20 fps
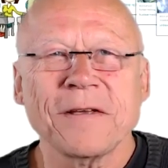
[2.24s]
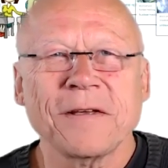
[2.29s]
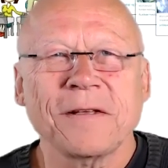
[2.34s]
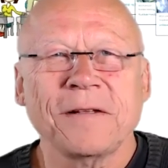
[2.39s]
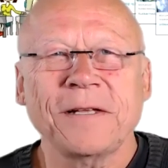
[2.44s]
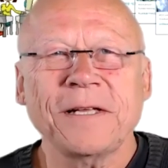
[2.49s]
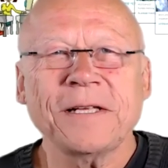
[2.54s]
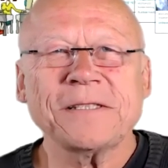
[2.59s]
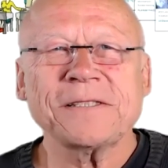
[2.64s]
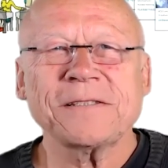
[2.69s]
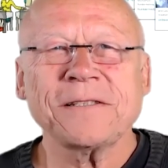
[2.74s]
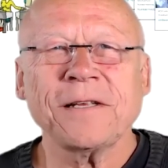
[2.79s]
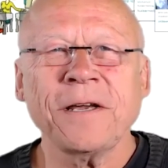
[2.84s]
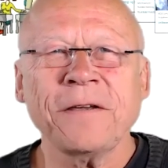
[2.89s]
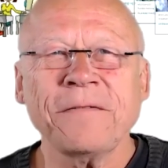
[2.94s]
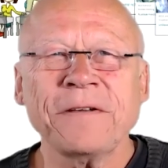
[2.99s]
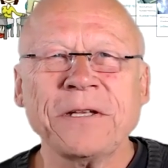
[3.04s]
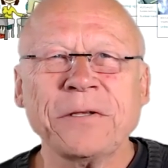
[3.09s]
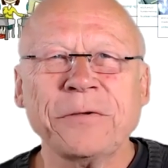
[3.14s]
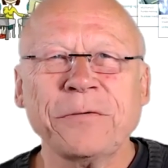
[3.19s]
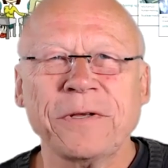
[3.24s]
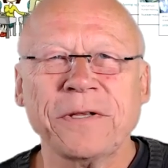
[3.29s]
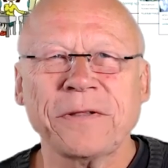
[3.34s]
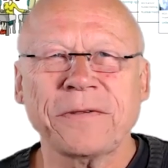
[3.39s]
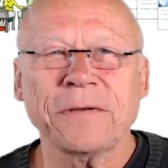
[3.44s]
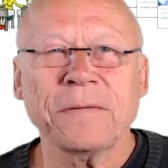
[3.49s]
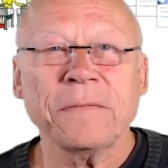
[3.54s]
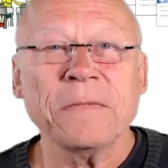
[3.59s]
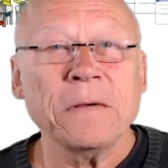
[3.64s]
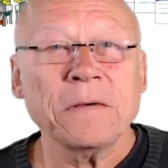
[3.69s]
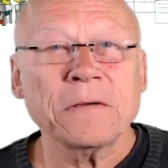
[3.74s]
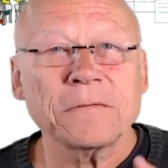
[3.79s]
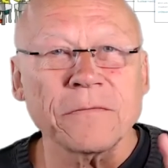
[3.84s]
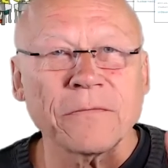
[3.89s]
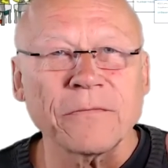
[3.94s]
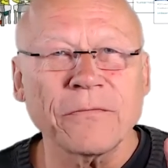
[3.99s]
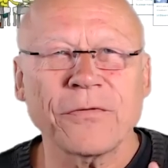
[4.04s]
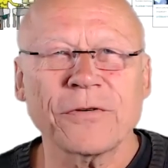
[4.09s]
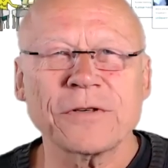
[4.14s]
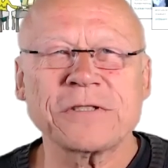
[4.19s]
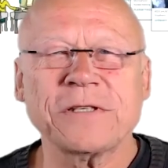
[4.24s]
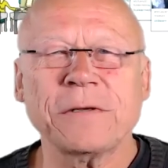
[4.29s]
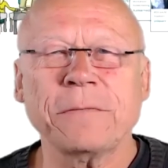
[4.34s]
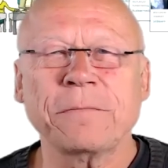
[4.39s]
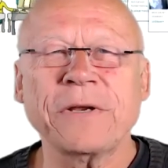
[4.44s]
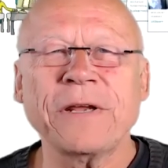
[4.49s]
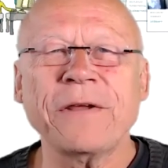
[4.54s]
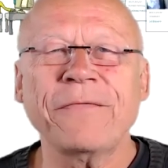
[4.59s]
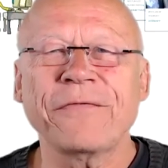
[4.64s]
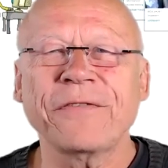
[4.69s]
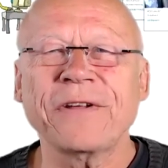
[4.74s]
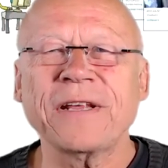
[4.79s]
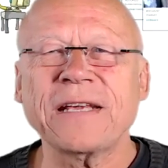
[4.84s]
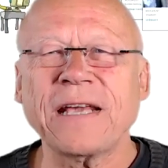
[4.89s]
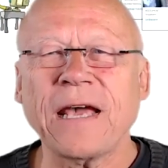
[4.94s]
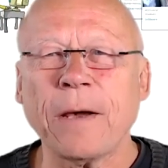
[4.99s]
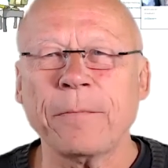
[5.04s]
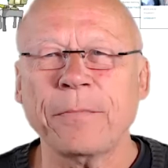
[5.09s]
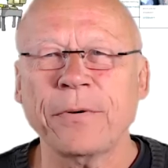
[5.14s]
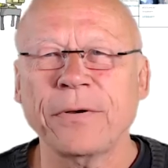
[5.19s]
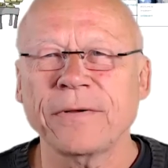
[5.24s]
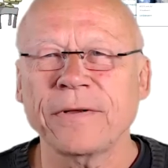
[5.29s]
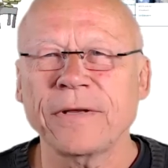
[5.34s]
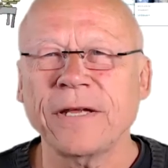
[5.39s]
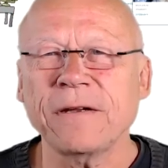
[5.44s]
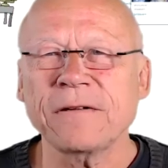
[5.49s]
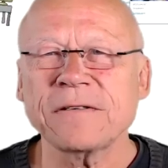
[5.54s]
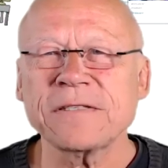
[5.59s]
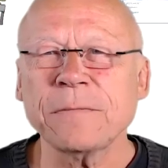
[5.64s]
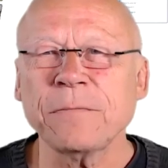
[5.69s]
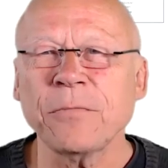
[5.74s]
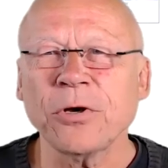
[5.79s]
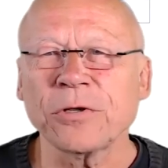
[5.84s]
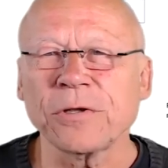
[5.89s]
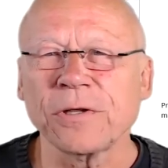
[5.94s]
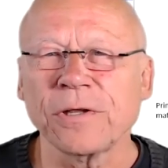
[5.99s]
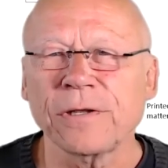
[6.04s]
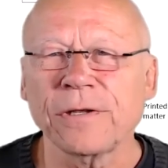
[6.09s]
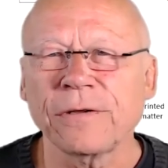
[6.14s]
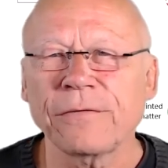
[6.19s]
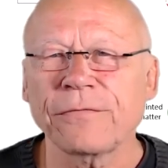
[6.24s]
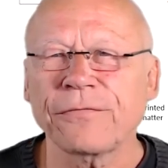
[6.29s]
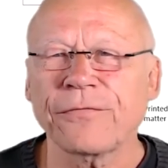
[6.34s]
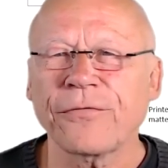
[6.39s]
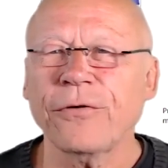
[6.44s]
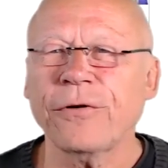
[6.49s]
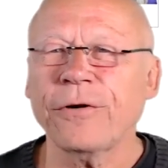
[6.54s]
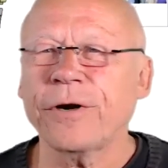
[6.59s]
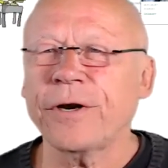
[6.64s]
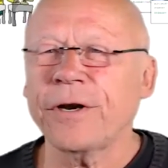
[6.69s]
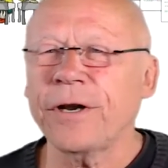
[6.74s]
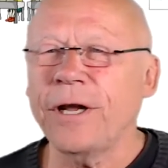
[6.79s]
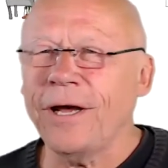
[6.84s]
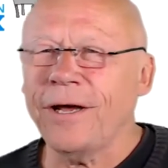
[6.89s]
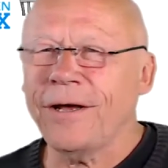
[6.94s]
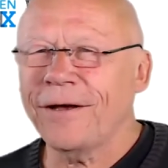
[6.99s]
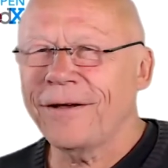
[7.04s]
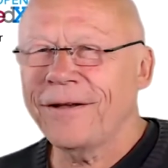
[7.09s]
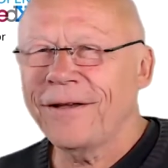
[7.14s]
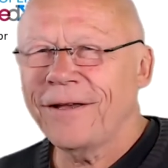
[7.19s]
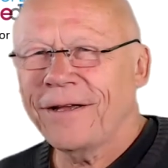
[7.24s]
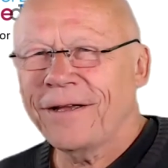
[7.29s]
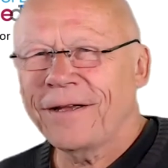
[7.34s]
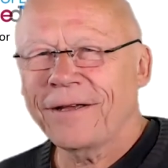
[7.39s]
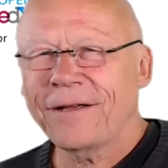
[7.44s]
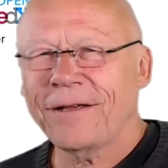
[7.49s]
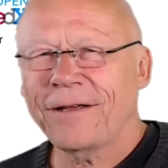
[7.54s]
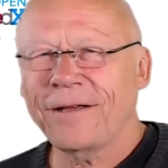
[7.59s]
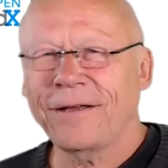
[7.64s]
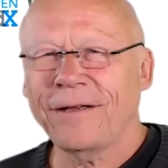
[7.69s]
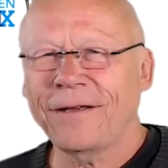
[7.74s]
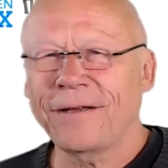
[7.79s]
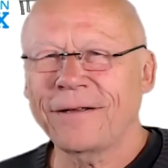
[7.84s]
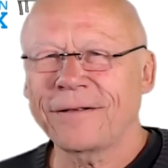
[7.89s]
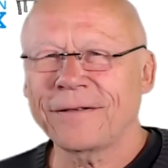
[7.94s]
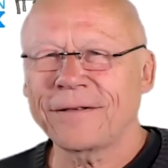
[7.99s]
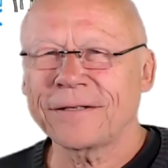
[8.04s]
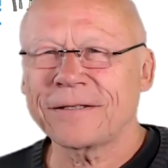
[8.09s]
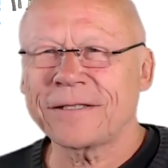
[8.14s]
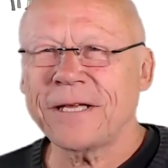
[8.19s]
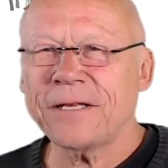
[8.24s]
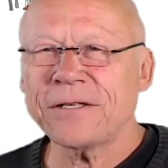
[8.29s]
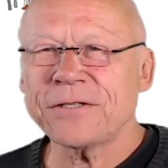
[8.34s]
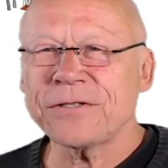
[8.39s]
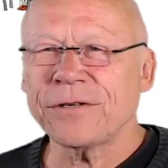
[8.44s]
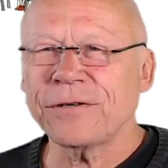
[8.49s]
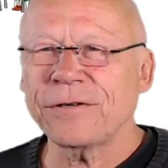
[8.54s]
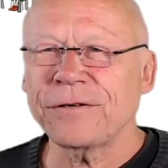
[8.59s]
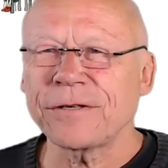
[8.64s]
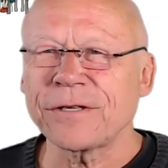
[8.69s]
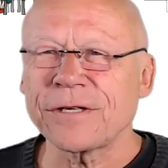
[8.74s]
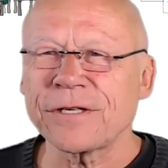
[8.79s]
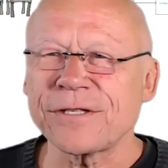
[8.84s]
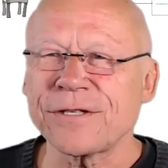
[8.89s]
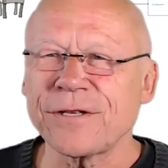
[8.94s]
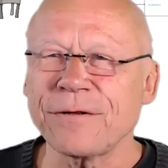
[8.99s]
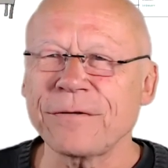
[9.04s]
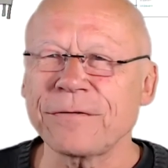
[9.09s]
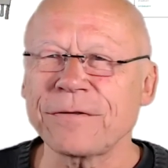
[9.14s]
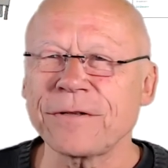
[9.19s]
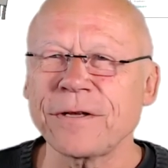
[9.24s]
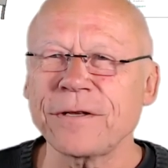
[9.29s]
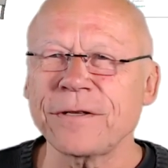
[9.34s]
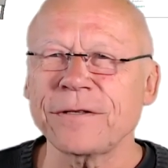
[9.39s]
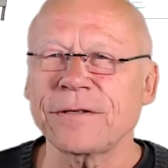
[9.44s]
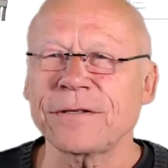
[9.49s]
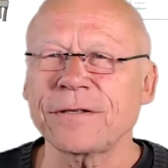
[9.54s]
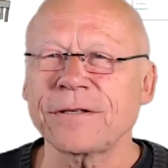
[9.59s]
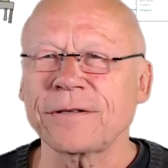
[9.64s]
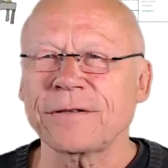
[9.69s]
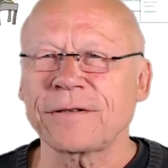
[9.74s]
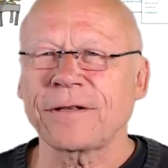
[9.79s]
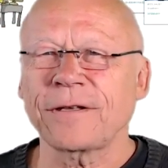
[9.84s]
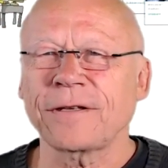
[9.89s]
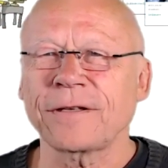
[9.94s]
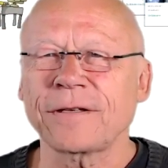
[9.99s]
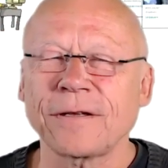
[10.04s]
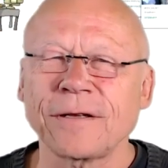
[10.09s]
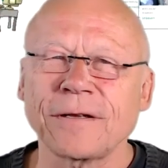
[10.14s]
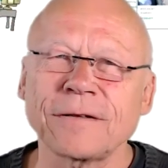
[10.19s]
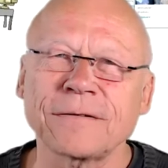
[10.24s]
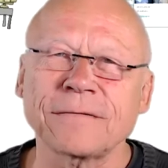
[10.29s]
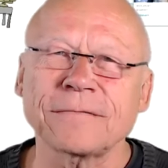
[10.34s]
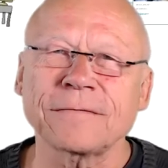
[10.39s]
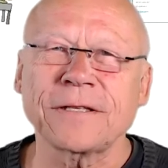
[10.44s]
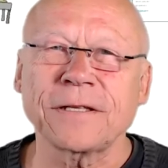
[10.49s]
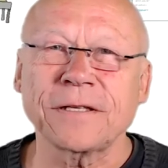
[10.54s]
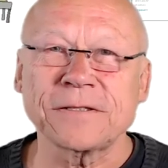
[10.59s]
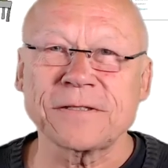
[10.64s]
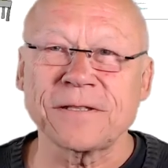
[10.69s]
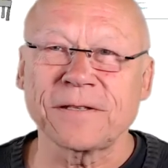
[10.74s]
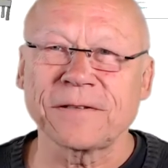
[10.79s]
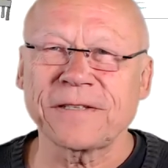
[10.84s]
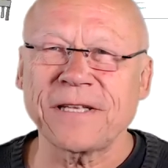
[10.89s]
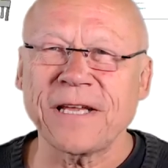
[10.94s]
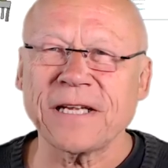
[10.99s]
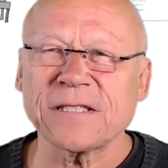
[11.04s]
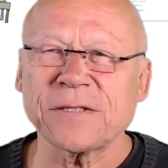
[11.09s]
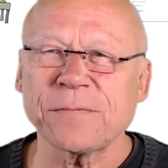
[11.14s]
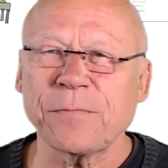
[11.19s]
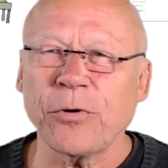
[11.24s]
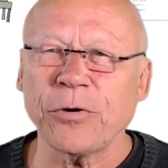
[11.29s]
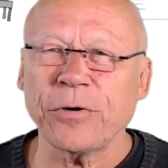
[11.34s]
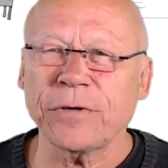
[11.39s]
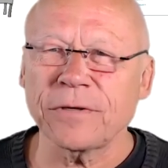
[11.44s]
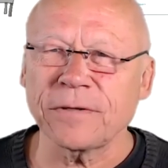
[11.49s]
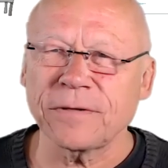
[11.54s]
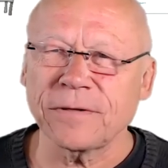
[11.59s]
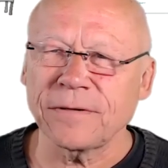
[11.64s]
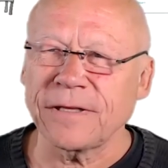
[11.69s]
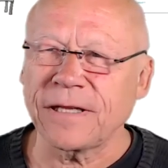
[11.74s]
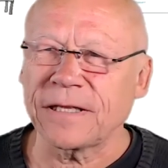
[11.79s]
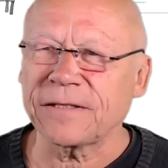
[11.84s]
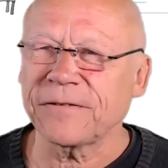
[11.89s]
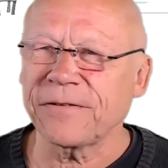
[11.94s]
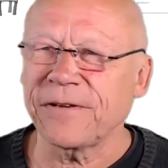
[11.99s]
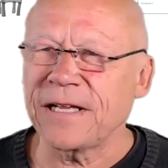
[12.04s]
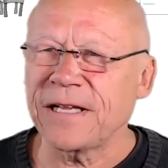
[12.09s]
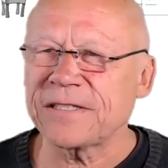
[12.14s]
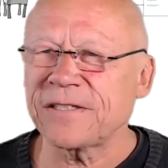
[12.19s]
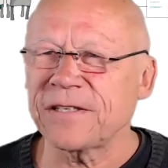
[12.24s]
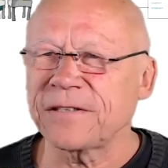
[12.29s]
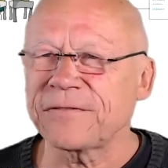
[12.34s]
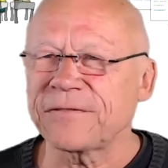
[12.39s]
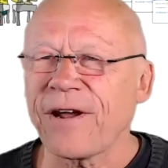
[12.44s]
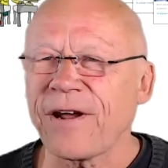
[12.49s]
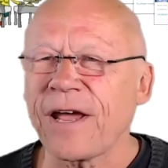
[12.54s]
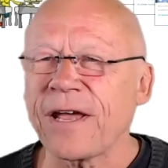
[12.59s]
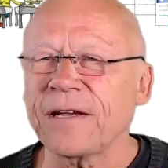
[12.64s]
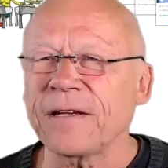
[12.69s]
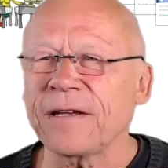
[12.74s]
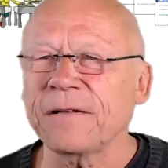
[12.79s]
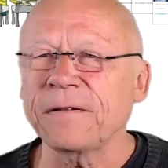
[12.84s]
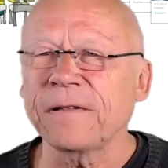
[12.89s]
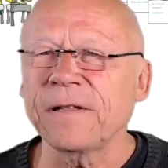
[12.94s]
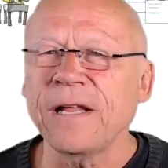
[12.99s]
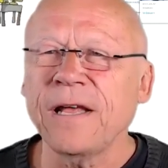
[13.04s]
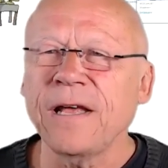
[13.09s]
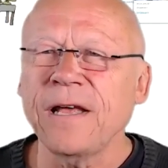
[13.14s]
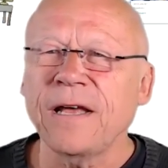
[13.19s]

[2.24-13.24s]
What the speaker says: Let's dive into it. First, a brief recap. Here's the model for the teacher, the student, the digital textbook that creates a triangle.